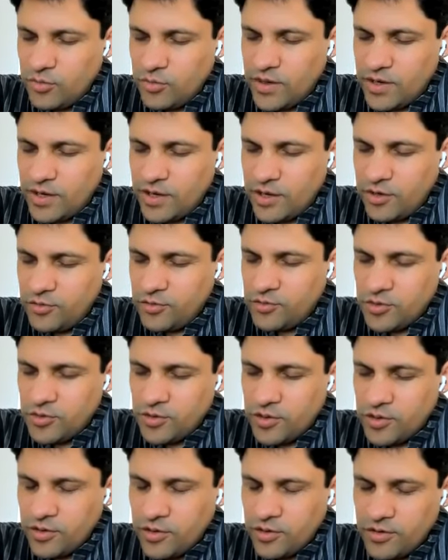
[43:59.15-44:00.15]
No matter how you
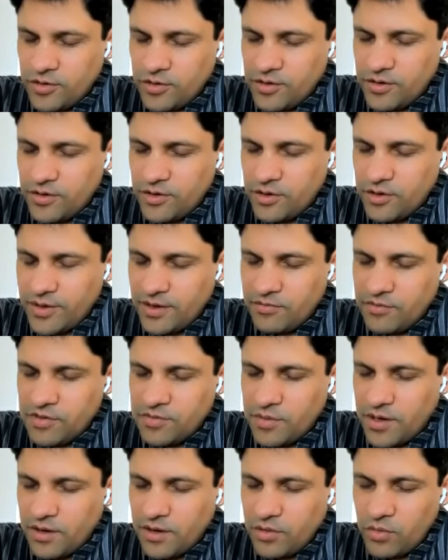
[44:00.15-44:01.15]
sugarcoat it, no matter
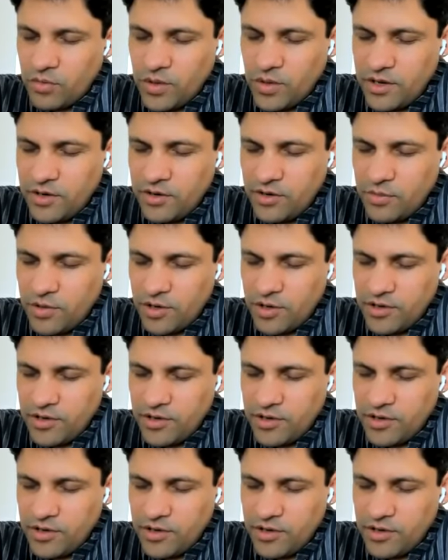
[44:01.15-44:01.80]
which part of the world you're